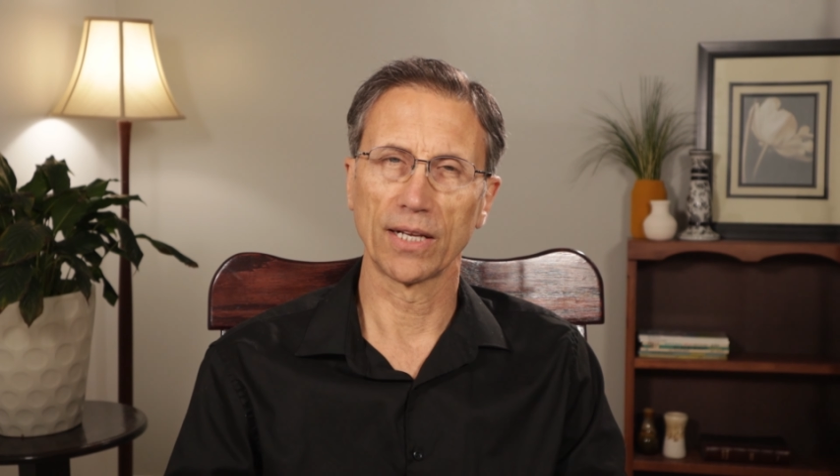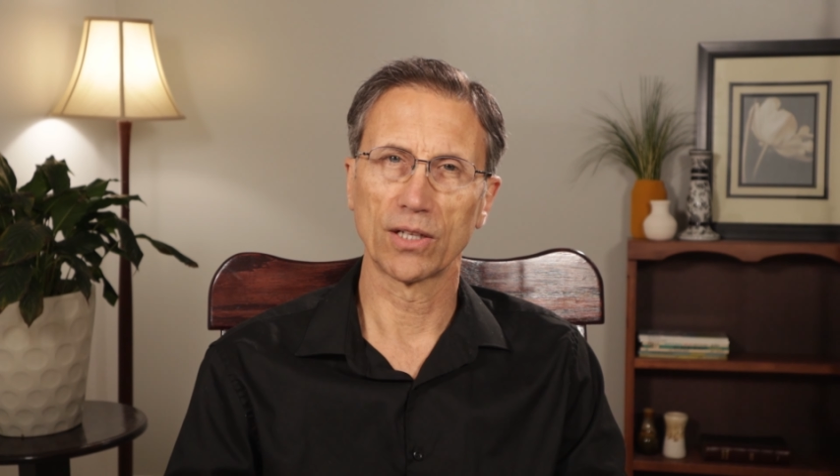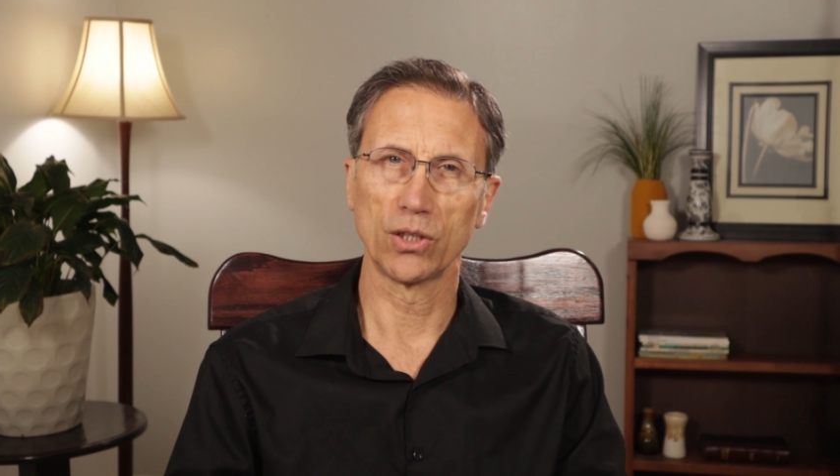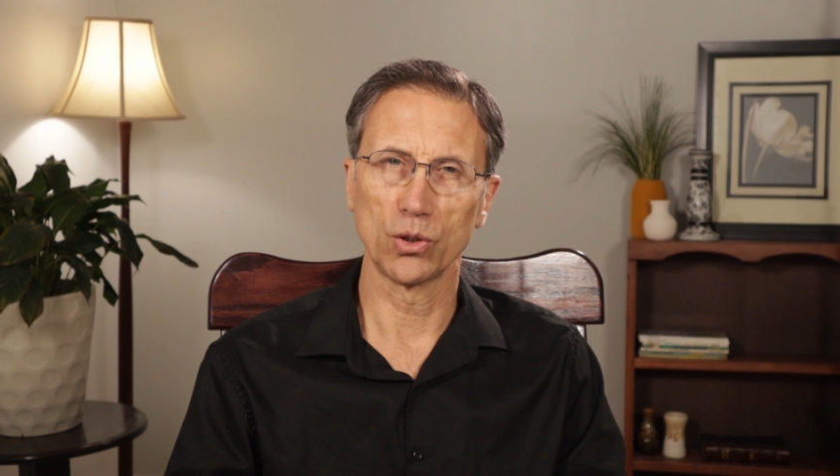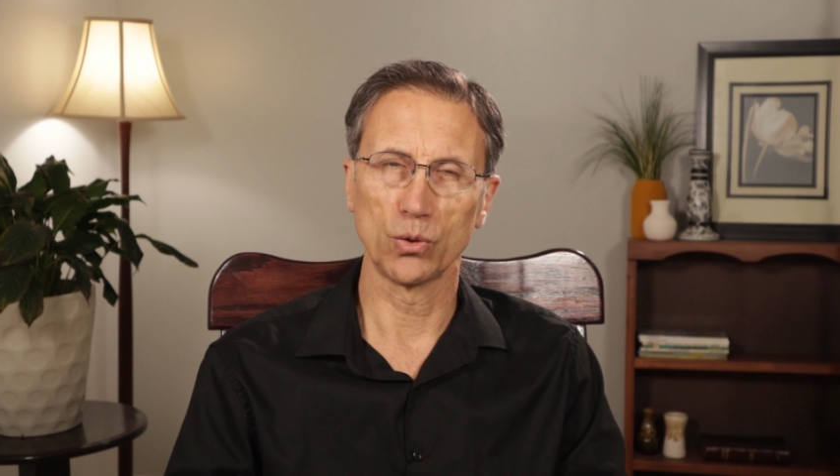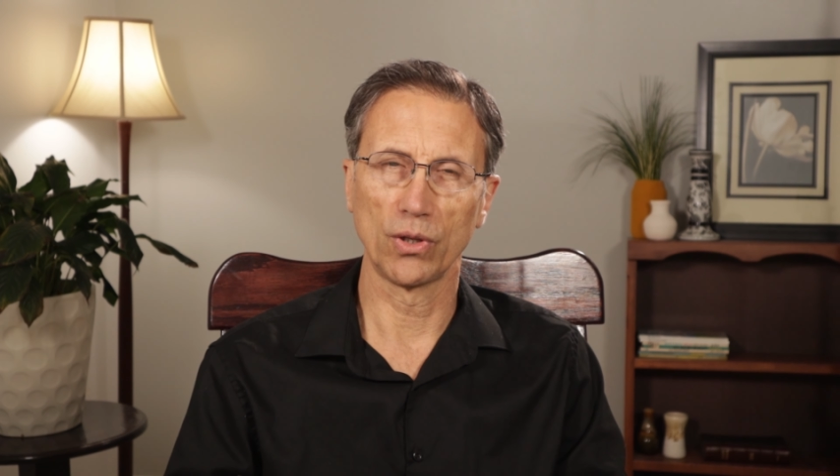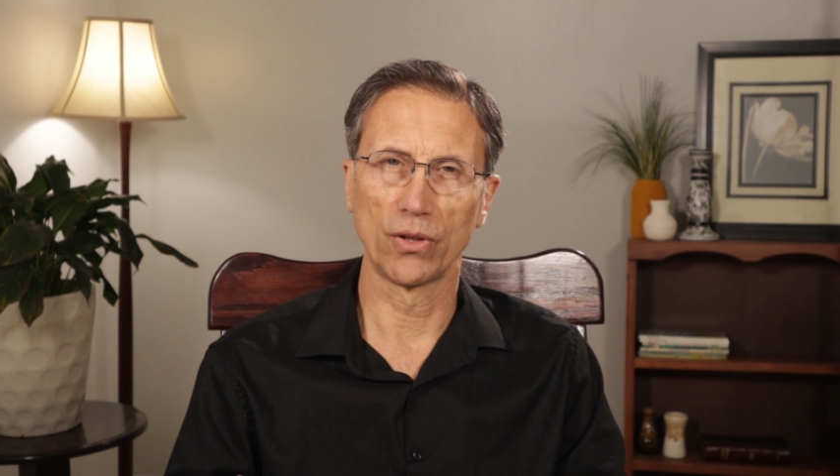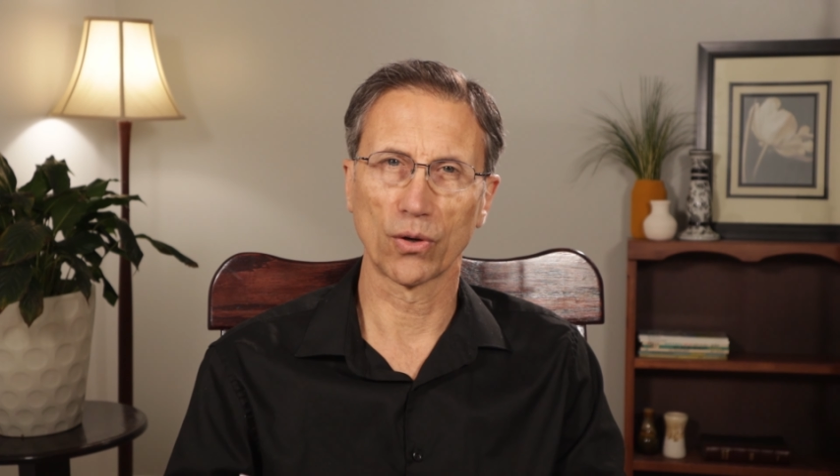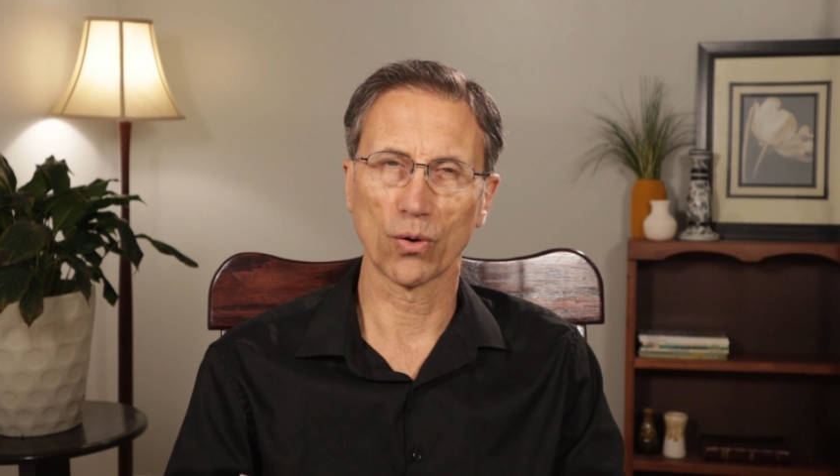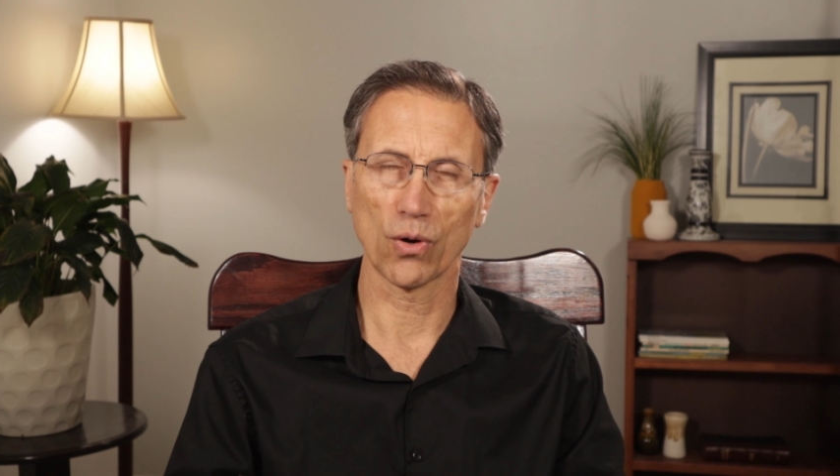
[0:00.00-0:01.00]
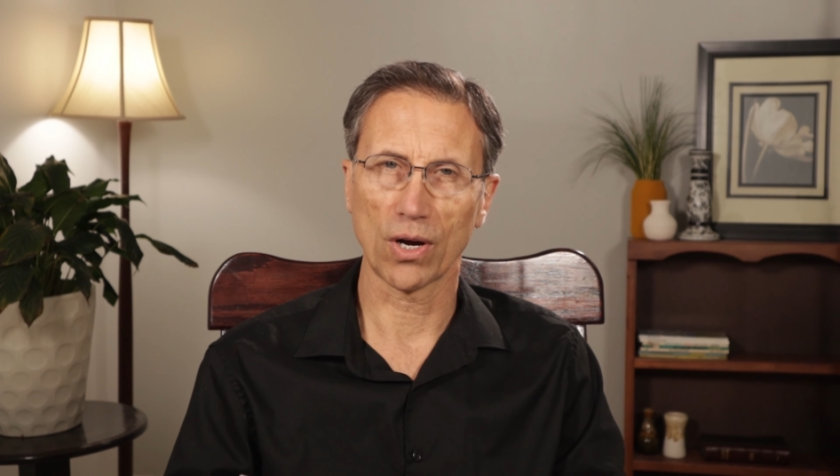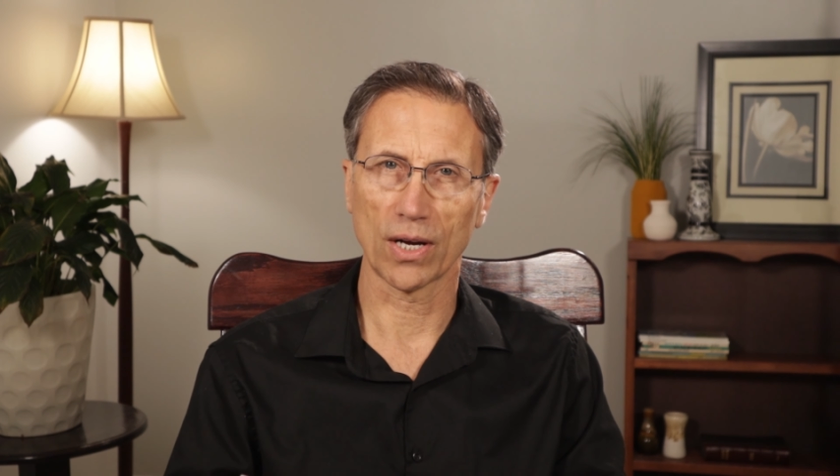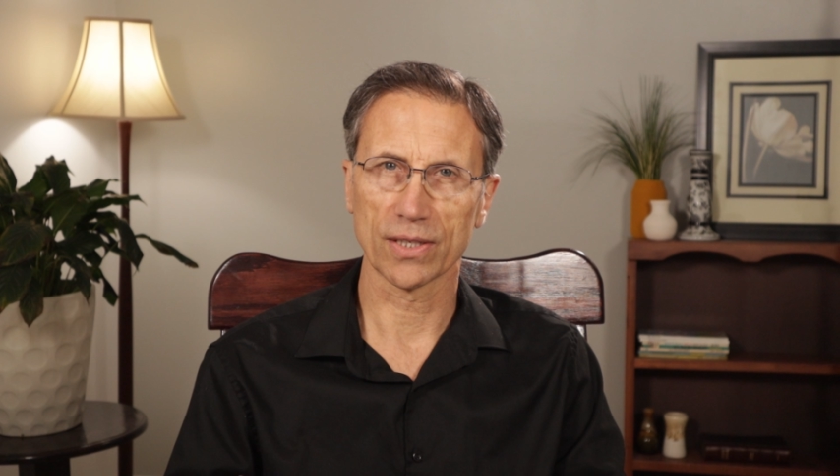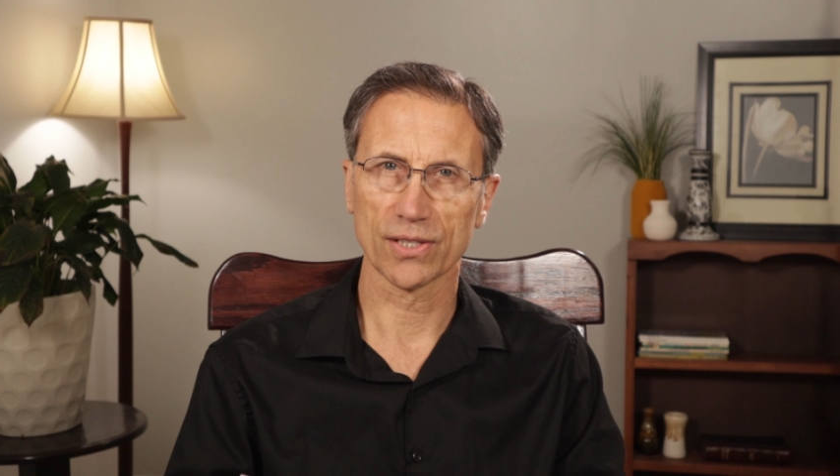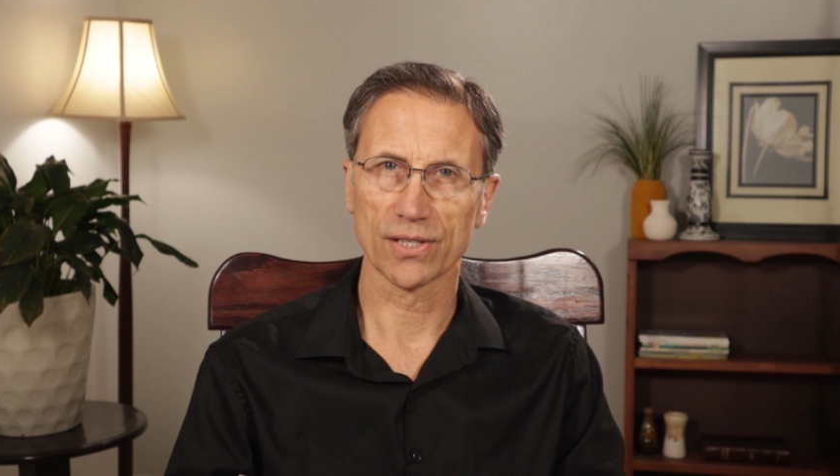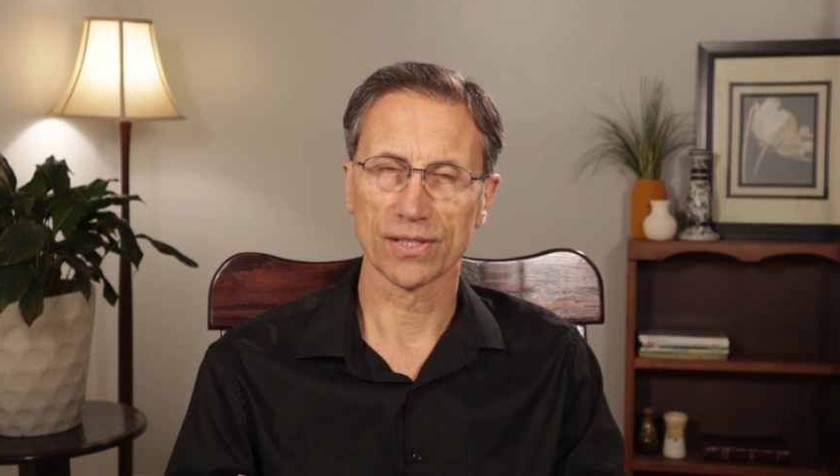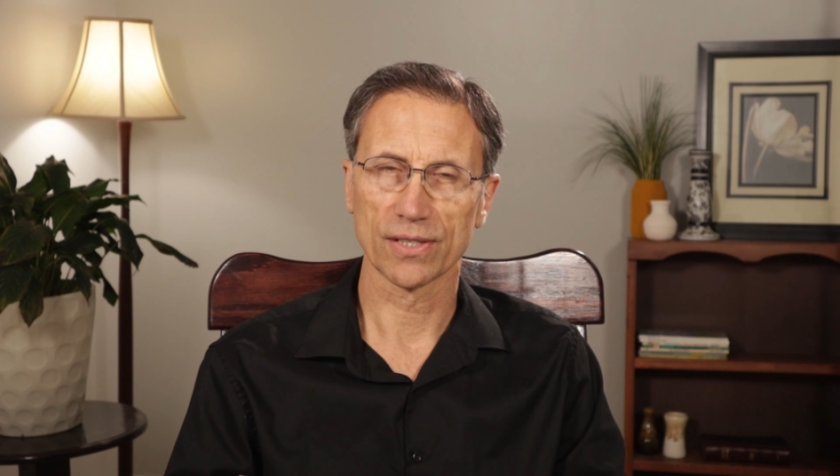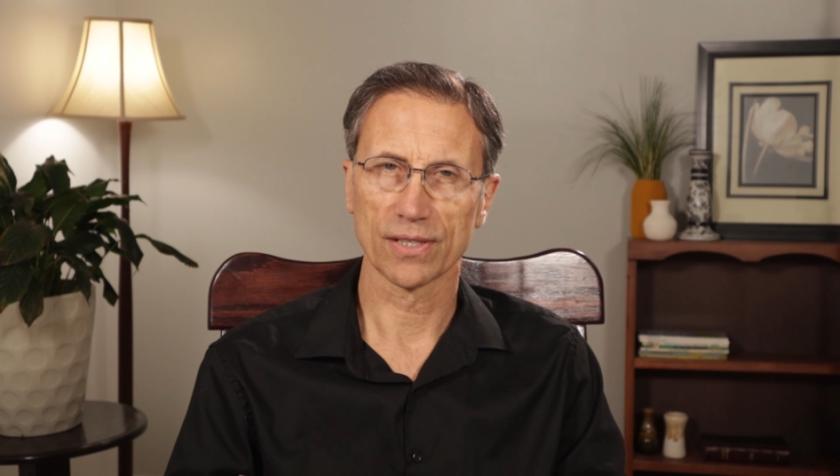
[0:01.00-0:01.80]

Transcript: include the cross?